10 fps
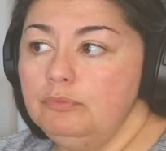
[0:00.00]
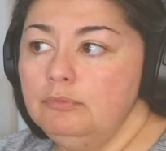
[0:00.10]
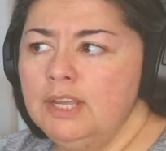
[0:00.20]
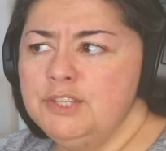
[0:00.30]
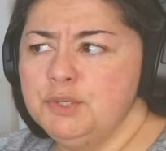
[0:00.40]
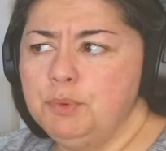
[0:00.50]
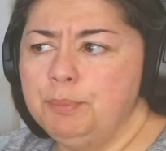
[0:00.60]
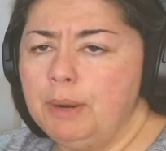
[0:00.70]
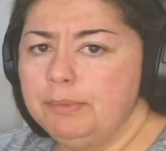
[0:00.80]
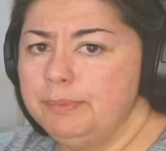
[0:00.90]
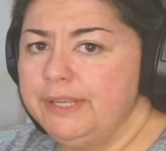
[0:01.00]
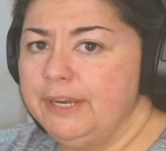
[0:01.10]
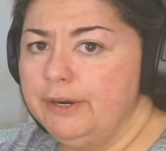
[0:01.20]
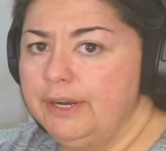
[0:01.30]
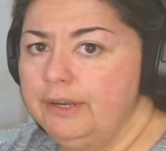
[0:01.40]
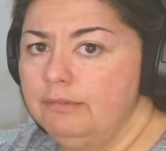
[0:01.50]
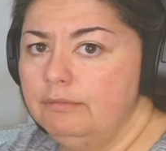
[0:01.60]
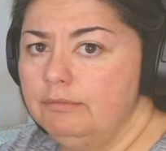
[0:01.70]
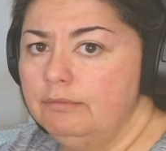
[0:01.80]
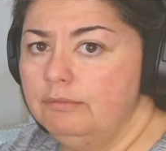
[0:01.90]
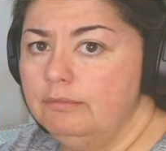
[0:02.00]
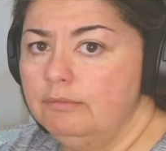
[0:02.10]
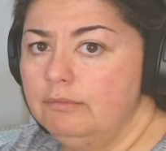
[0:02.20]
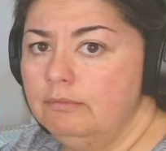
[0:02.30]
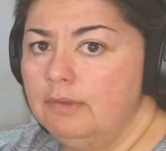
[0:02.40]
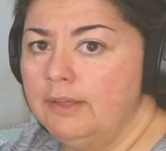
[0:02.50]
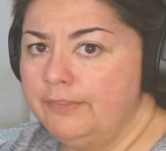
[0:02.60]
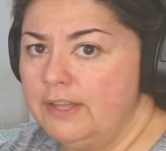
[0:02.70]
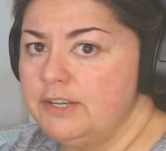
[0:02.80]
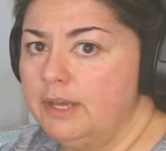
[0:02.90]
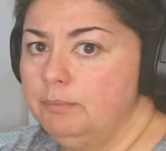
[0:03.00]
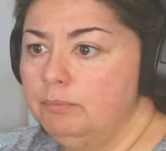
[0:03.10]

And so we'll probably hear it at that time.